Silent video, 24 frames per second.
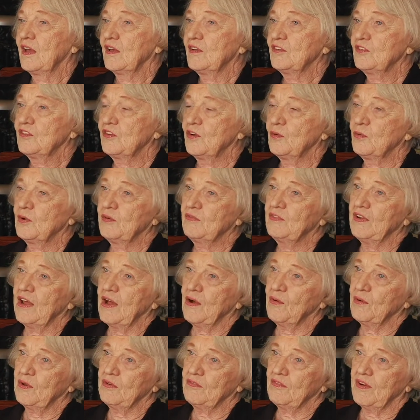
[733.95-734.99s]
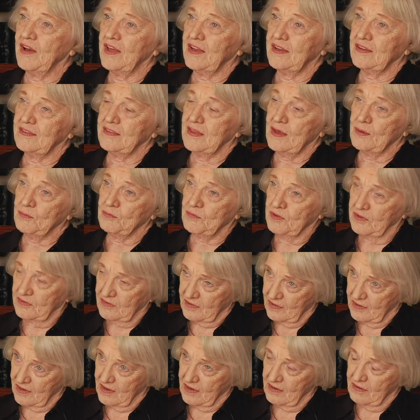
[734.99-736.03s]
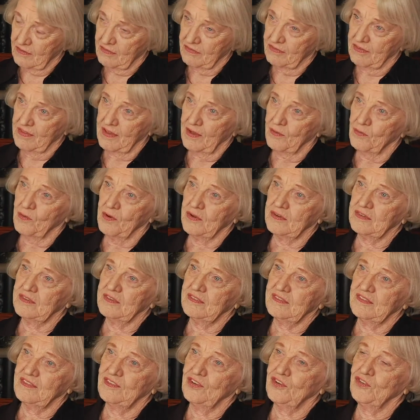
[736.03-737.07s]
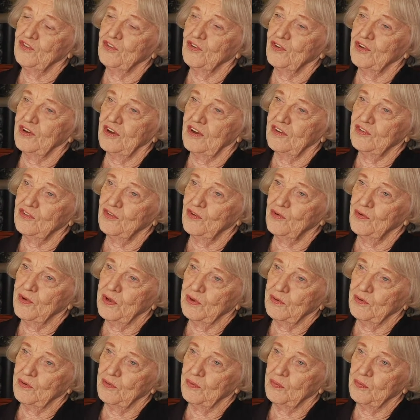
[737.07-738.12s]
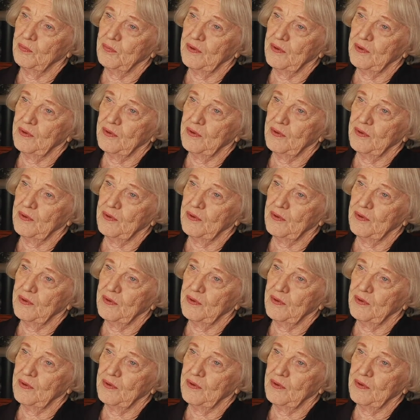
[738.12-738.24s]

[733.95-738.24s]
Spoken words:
So we've now invited them to see if they want to join our sewing group,